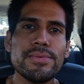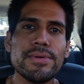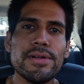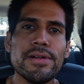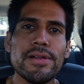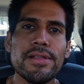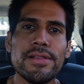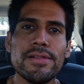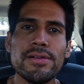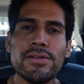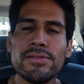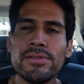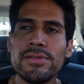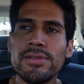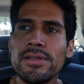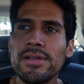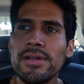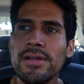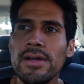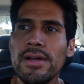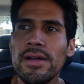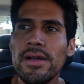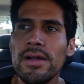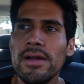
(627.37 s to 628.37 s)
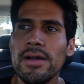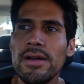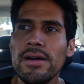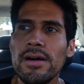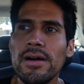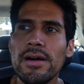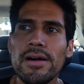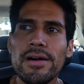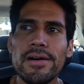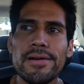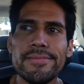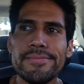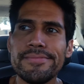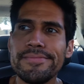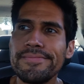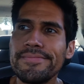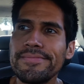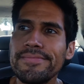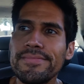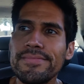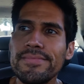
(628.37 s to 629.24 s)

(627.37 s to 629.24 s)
but those, in